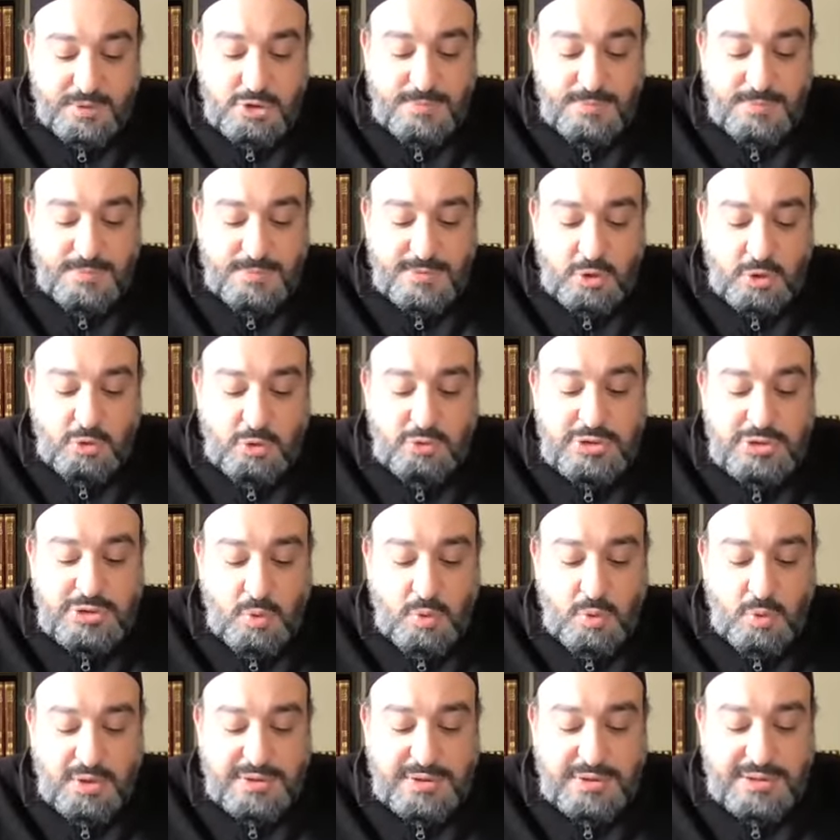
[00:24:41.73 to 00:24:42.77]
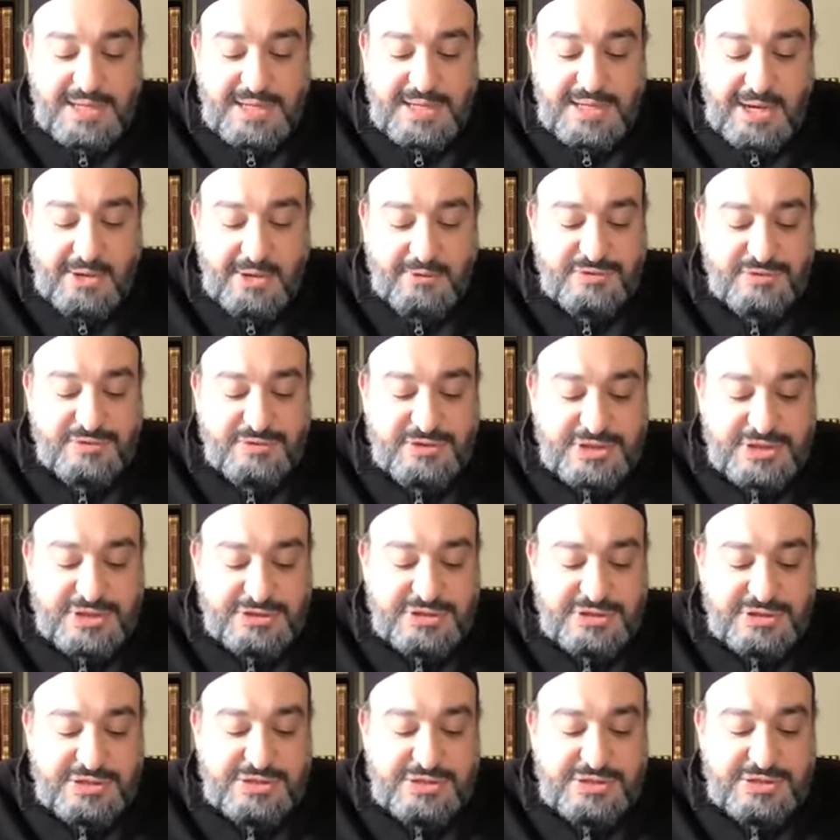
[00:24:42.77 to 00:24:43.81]
You must only want it out of
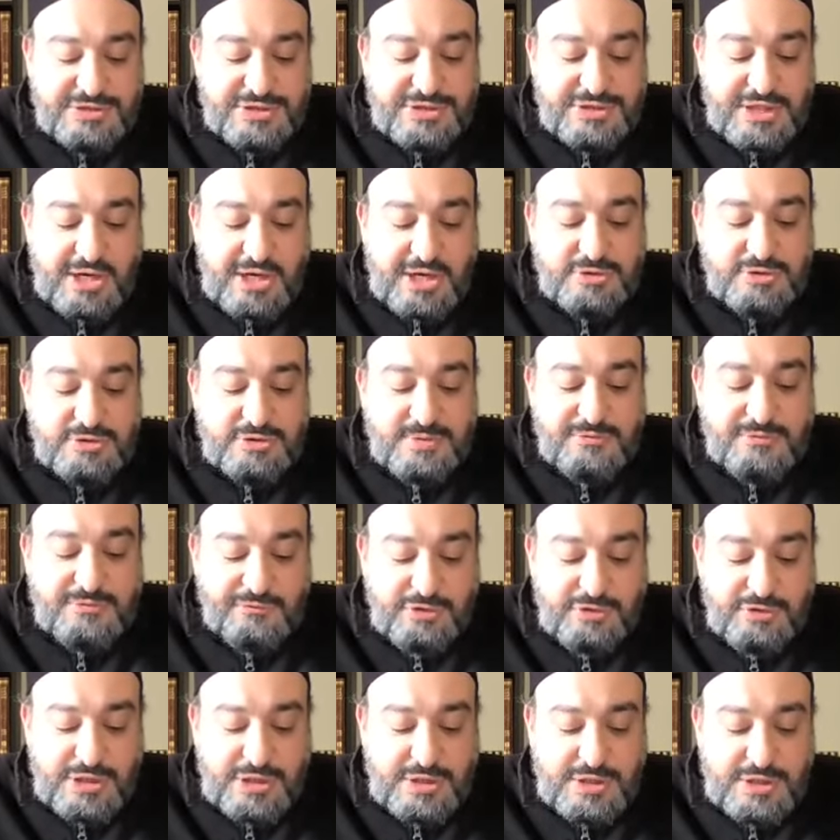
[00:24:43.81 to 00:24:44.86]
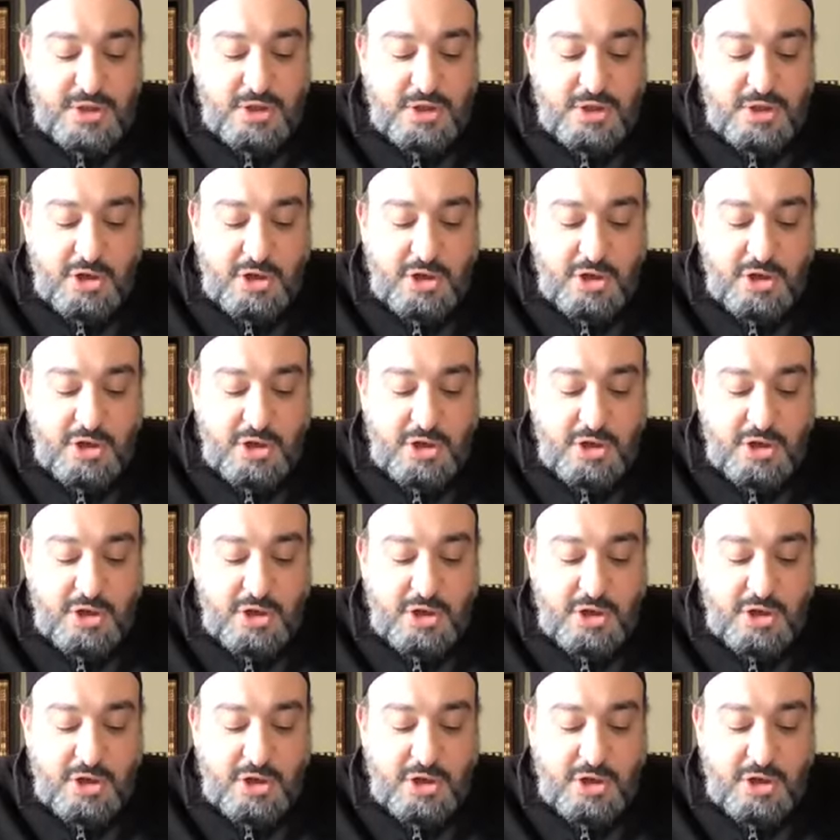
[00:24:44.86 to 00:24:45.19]
necessity and desire to be free